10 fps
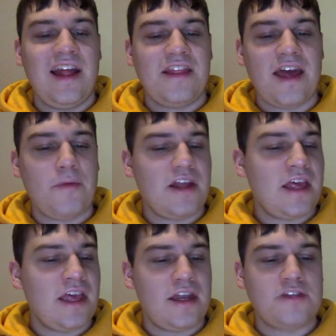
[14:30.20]
that one
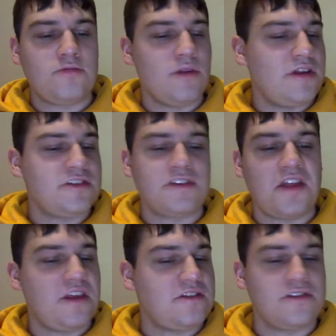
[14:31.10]
again, it's really just
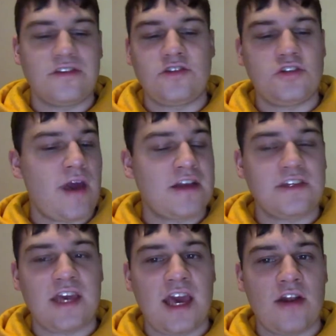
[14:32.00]
I think just the 2
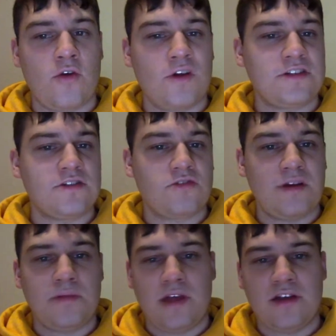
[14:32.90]
acting categories and
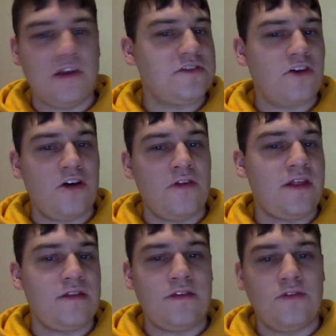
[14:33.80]
screenplay is all
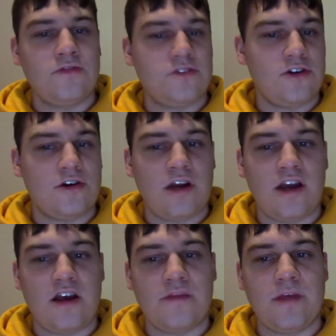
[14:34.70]
that those
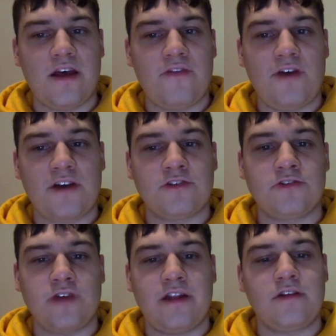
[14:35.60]
are Fox
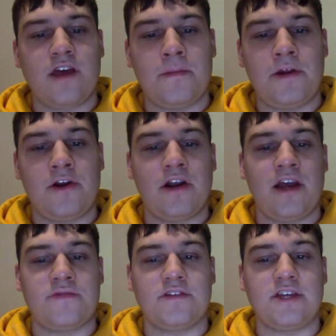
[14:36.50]
Searchlight and company are going to
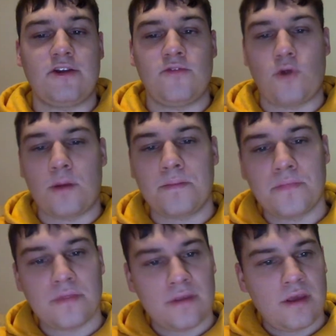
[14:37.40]
have to settle for.
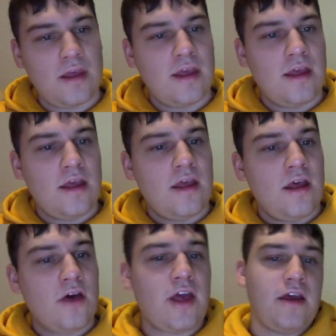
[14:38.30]

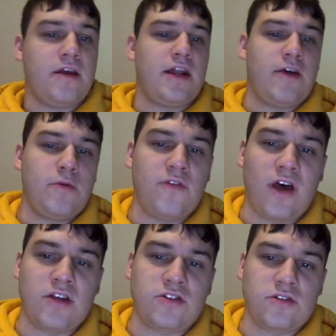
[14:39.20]
Okay, now we'll move
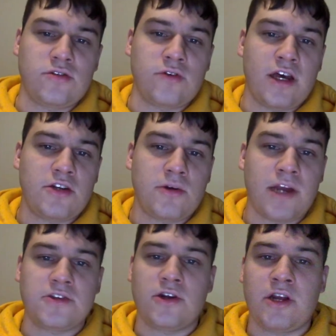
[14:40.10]
on to
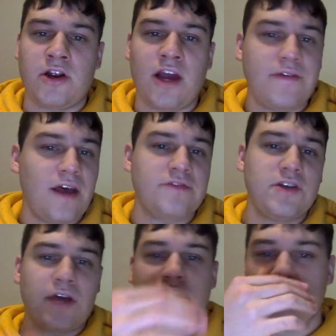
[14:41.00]
director here. I've
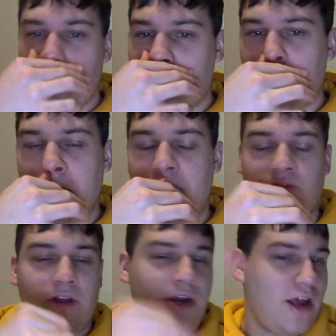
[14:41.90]
still got Spike Lee out
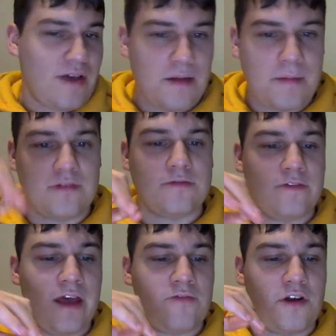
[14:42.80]
front here. I got him out
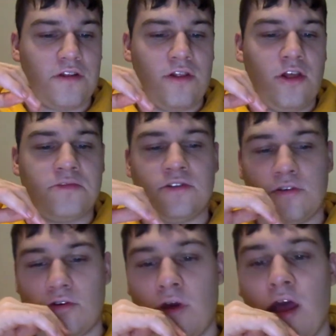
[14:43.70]
front of the Globes
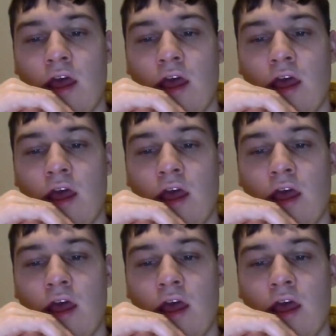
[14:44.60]
too.